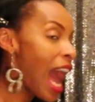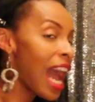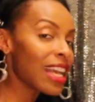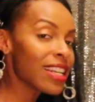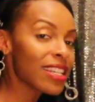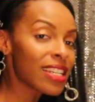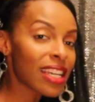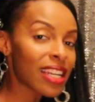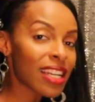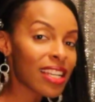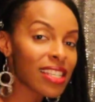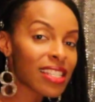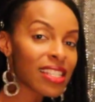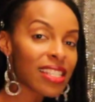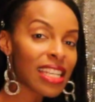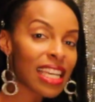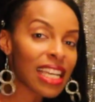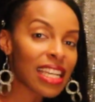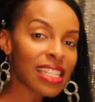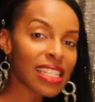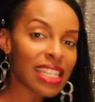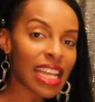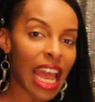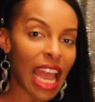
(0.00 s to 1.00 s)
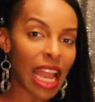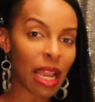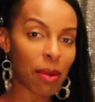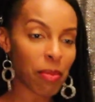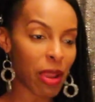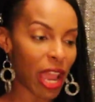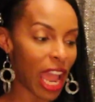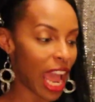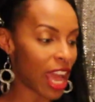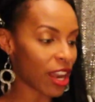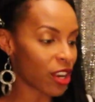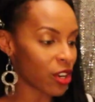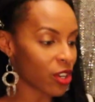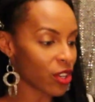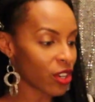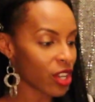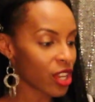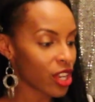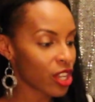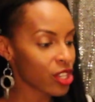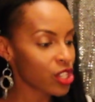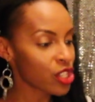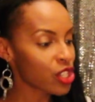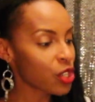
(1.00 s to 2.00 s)
I did a zigzag pattern.
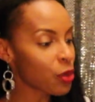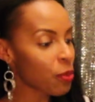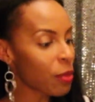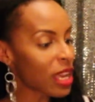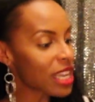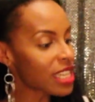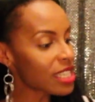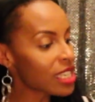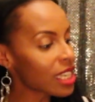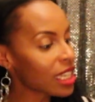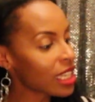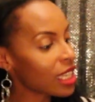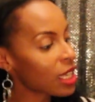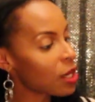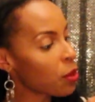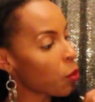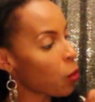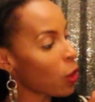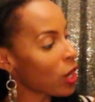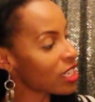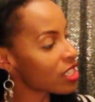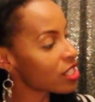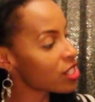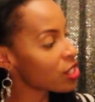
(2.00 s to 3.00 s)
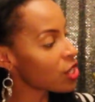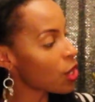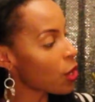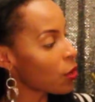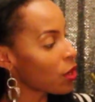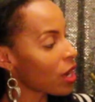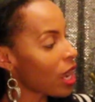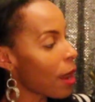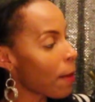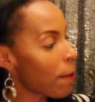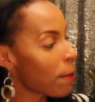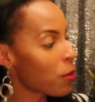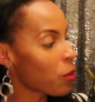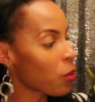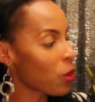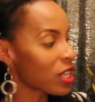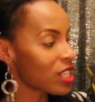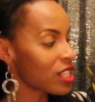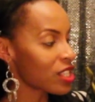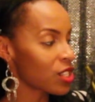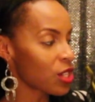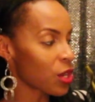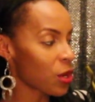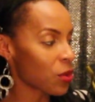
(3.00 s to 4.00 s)
So basically 1 stone up,
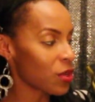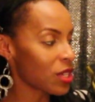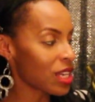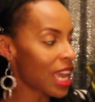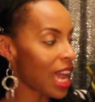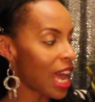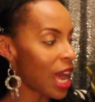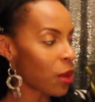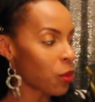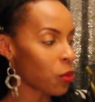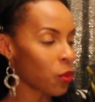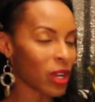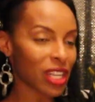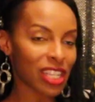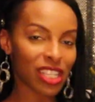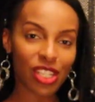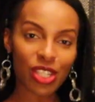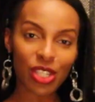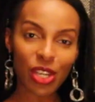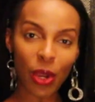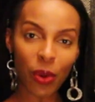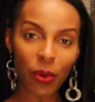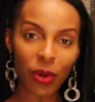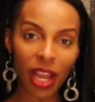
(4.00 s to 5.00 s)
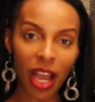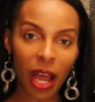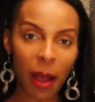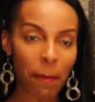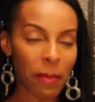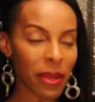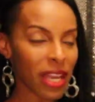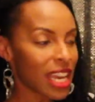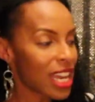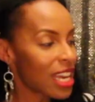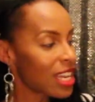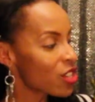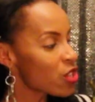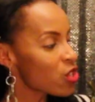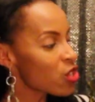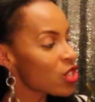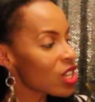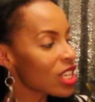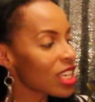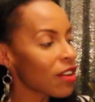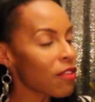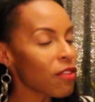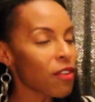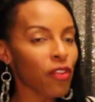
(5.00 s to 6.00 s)
1 stone down, 1 stone up, just
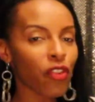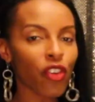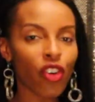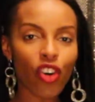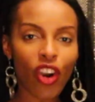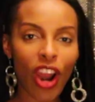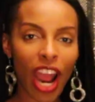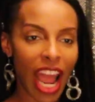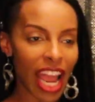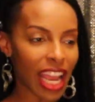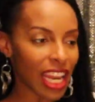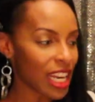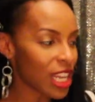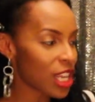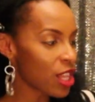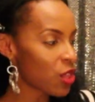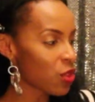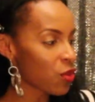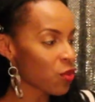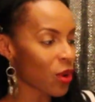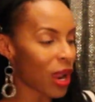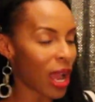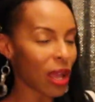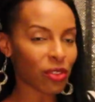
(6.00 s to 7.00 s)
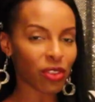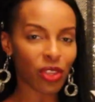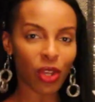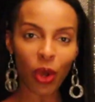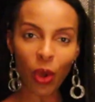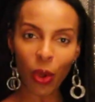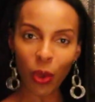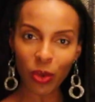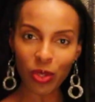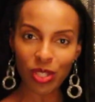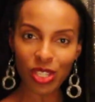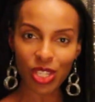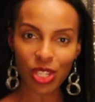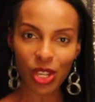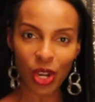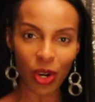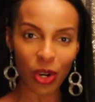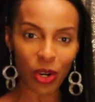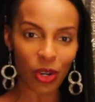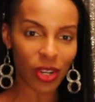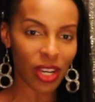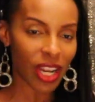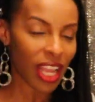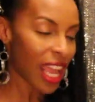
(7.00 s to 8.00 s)
to give a variety throughout the whole
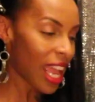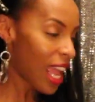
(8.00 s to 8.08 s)
skirt.